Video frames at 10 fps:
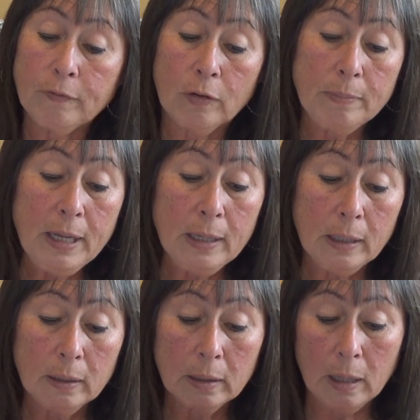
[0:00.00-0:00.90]
for
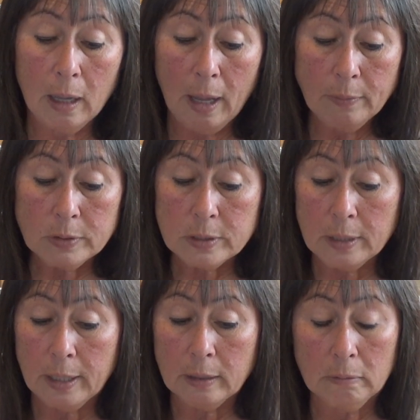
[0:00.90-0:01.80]
me, I was
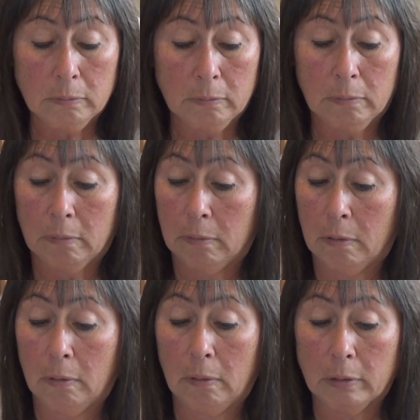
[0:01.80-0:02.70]
like,
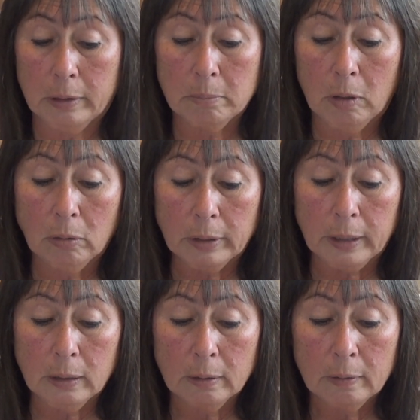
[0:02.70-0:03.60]
holy
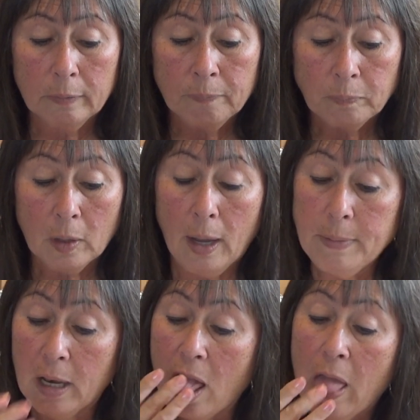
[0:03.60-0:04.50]
moly. I
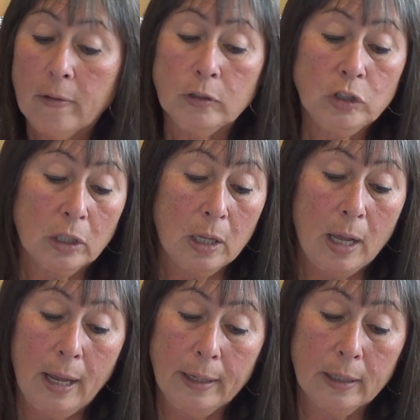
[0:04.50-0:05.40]
mean,
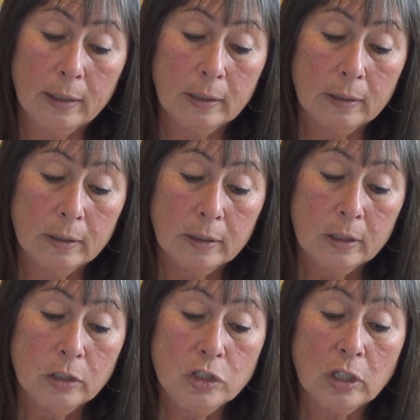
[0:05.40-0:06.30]
July
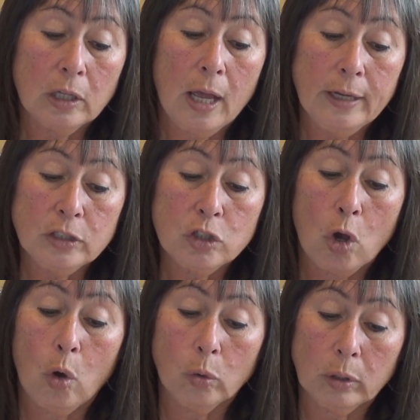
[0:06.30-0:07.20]

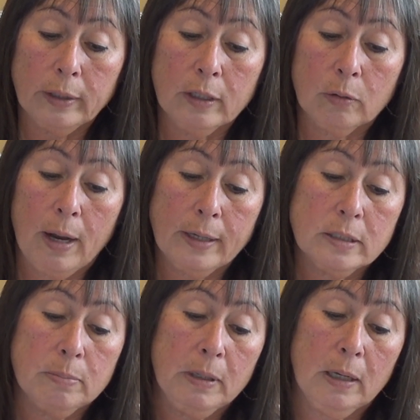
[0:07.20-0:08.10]
totally
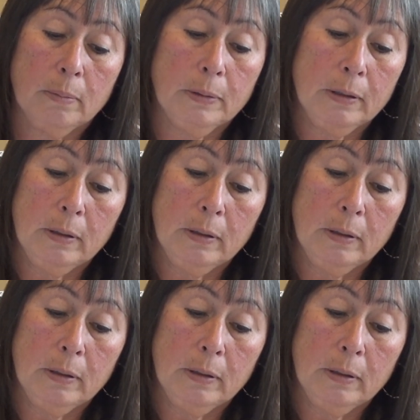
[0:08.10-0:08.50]
cracks me up.